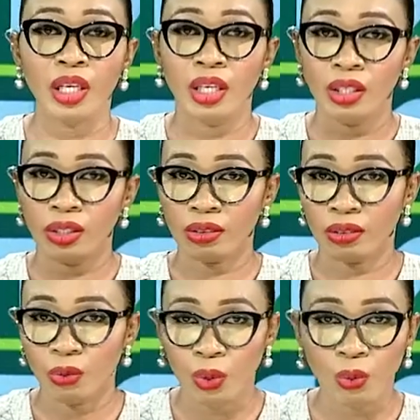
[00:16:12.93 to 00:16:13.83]
But
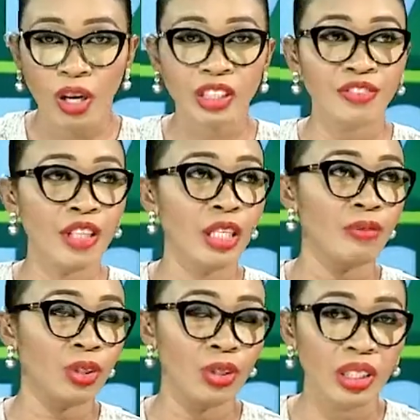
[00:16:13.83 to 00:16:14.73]
we watch
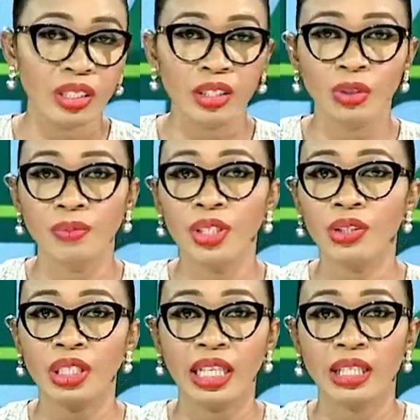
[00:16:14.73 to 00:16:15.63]
films, you listen
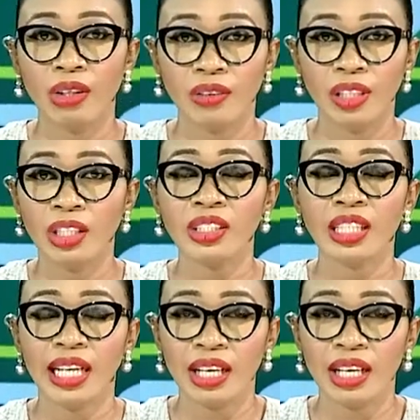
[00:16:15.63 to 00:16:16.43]
to music and all of that.